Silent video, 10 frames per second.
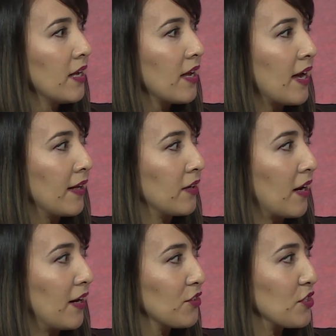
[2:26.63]
and
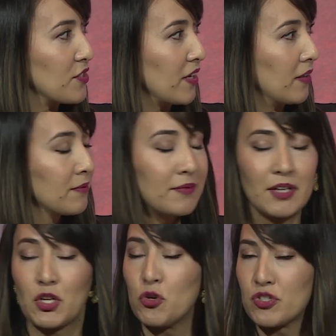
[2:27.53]
she's a
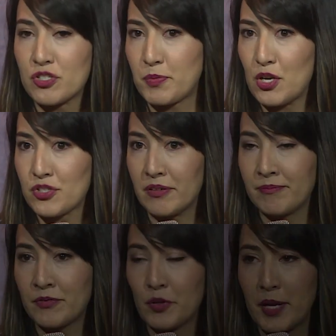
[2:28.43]
huge inspiration
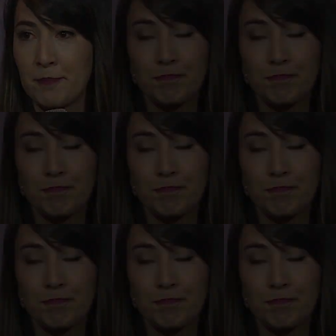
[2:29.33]
for me.